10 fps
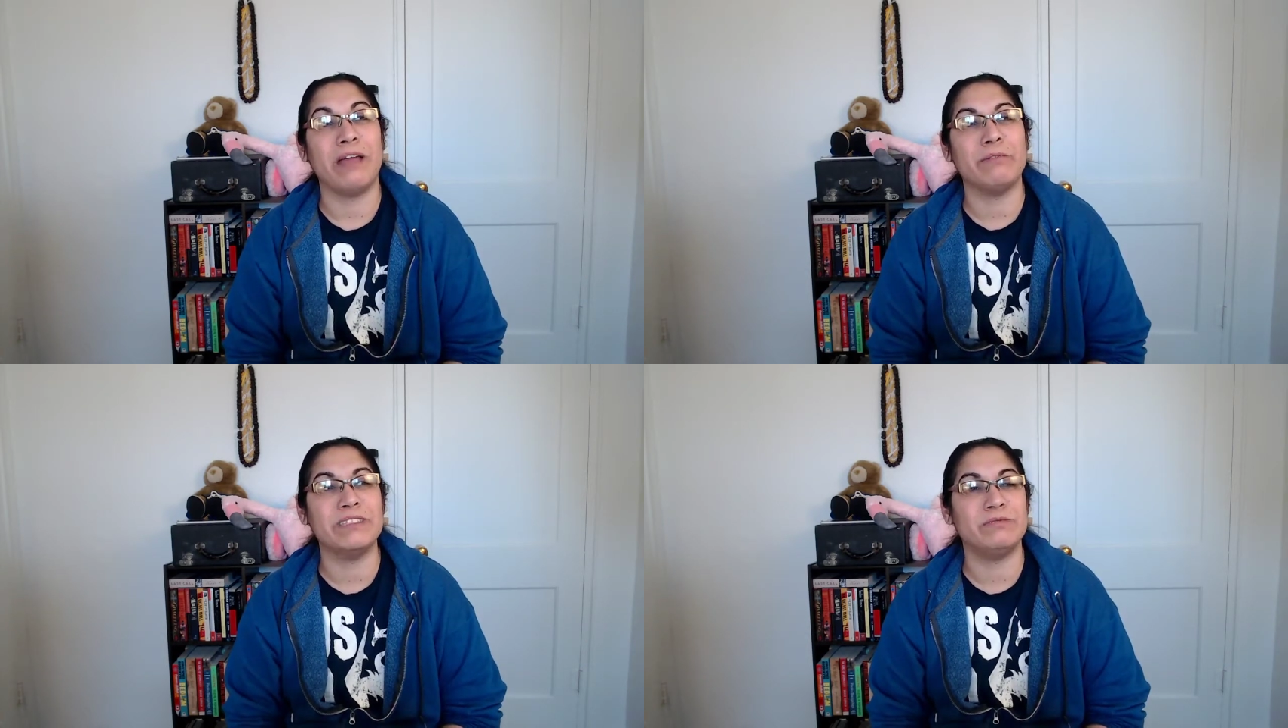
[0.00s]

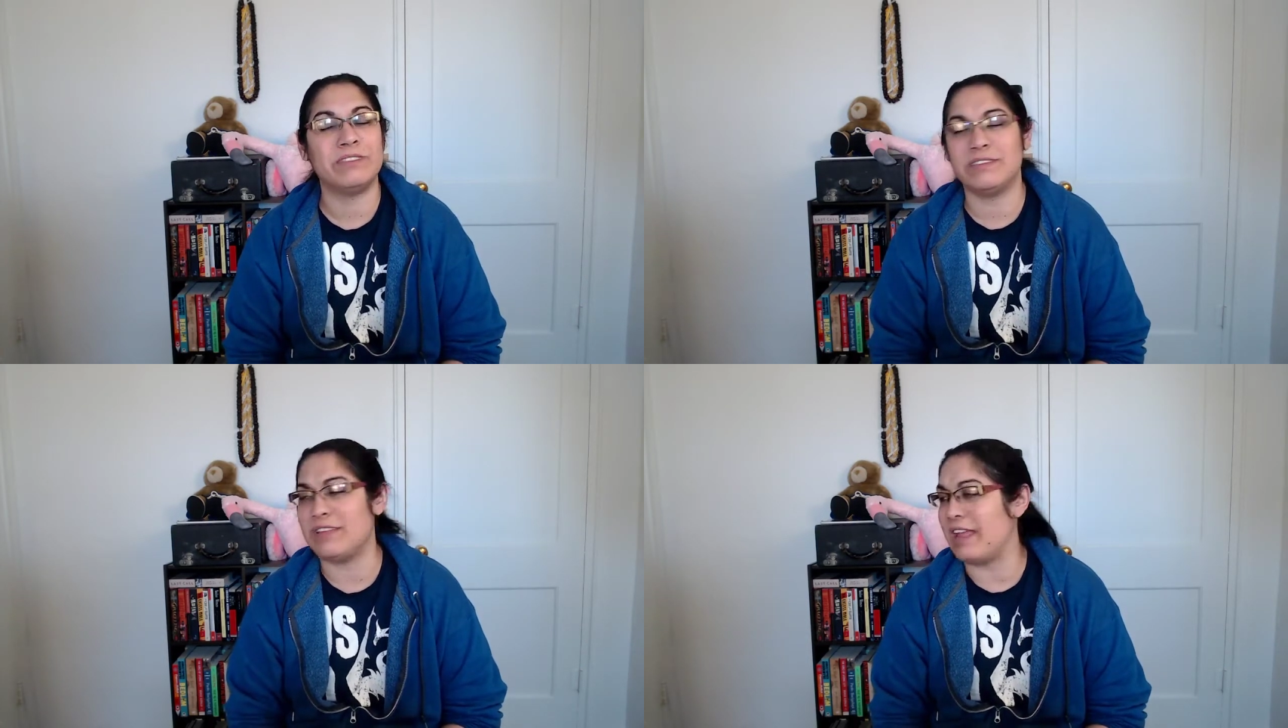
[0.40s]

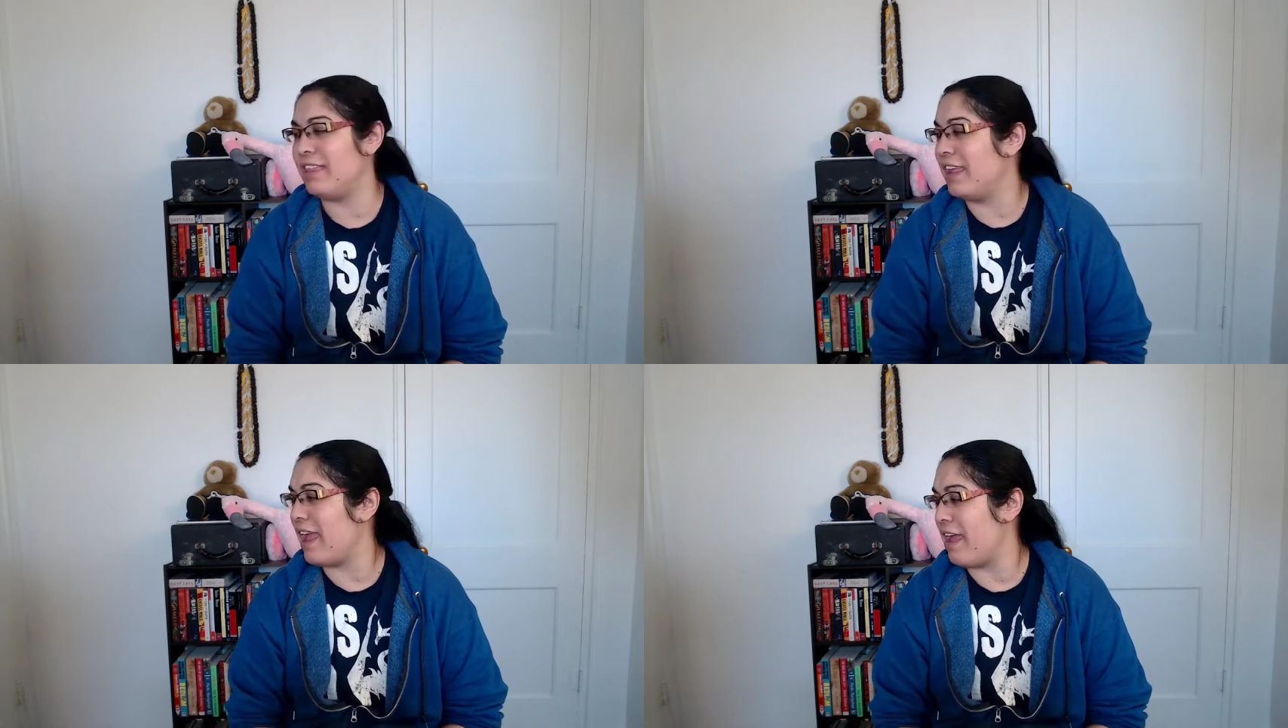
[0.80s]
I
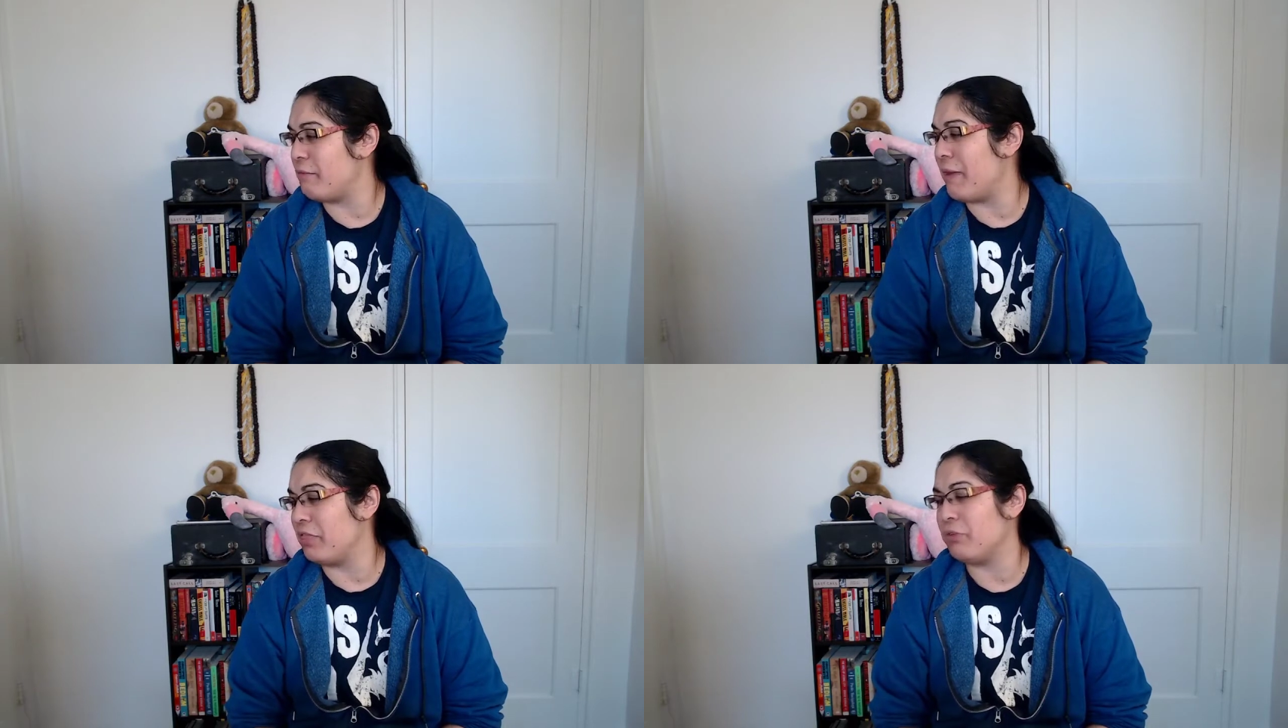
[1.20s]
think I have
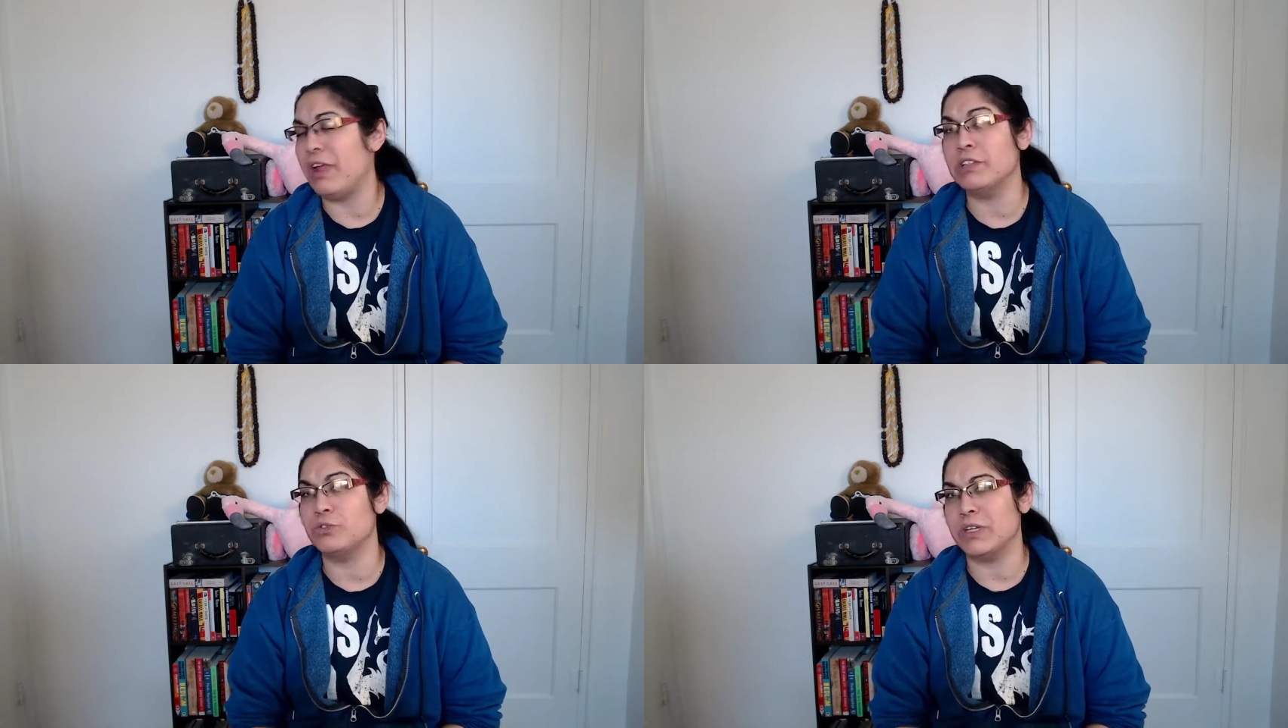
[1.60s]
about
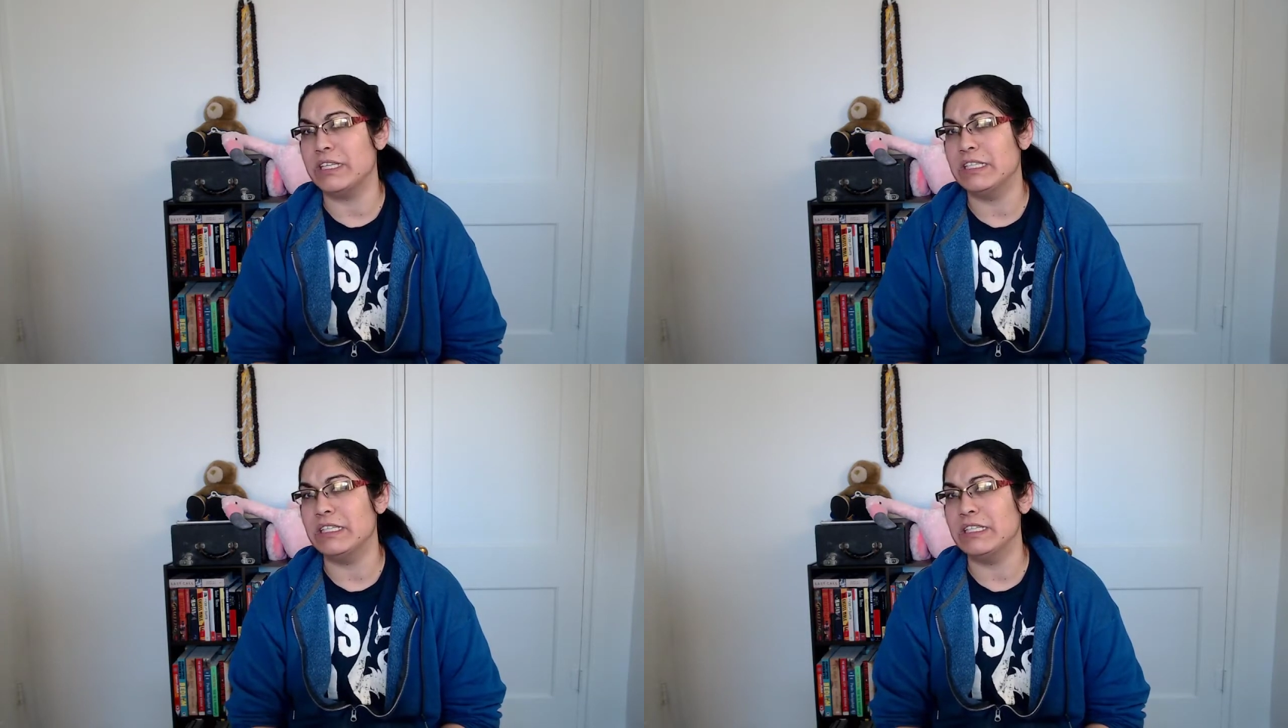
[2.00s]
300,